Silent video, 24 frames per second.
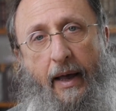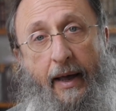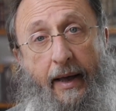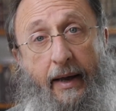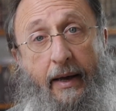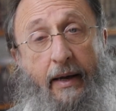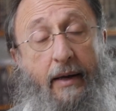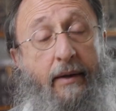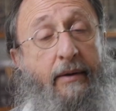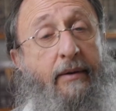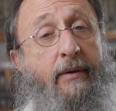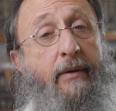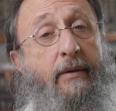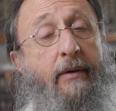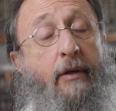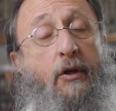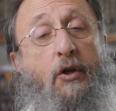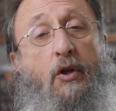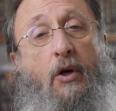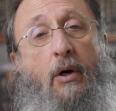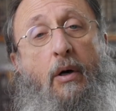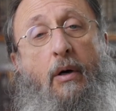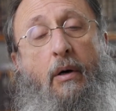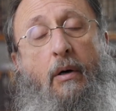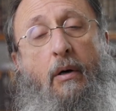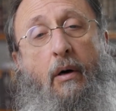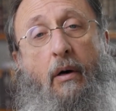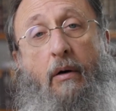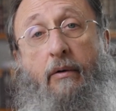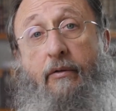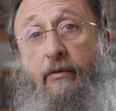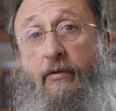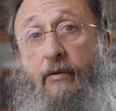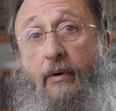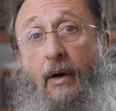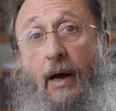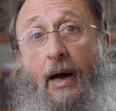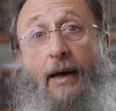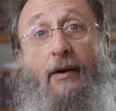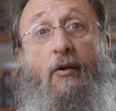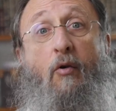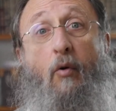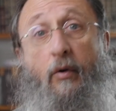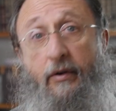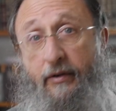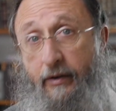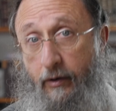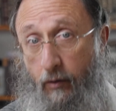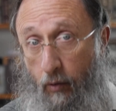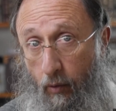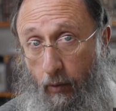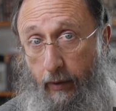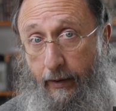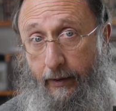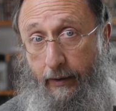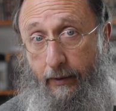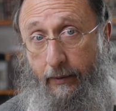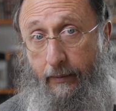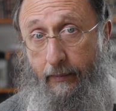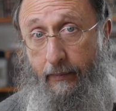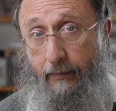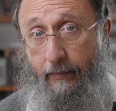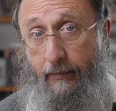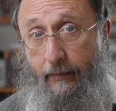and the jar of anointing oil.